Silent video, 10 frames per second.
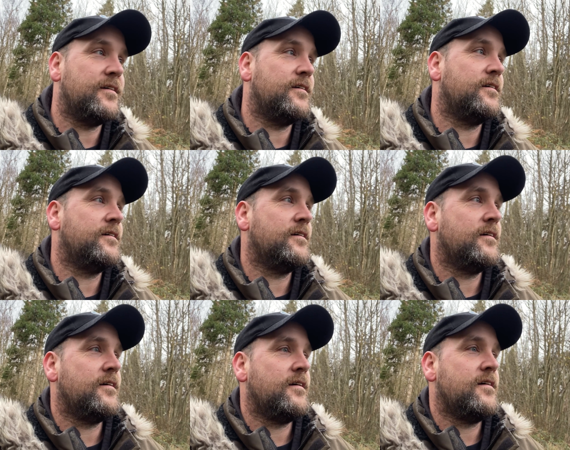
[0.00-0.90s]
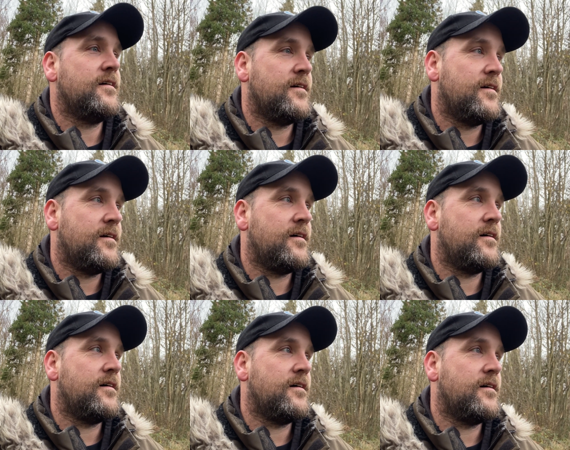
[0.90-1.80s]

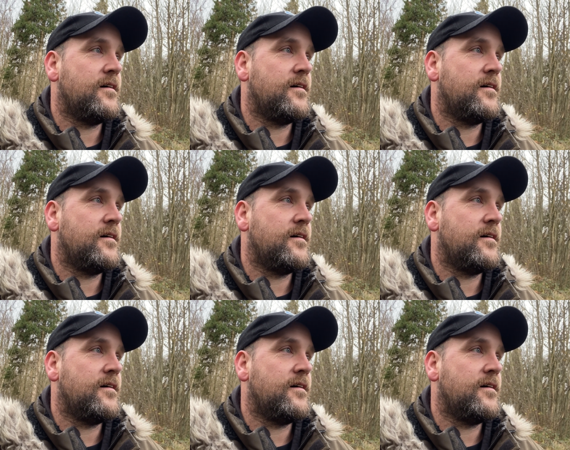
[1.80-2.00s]
Nobody speaks.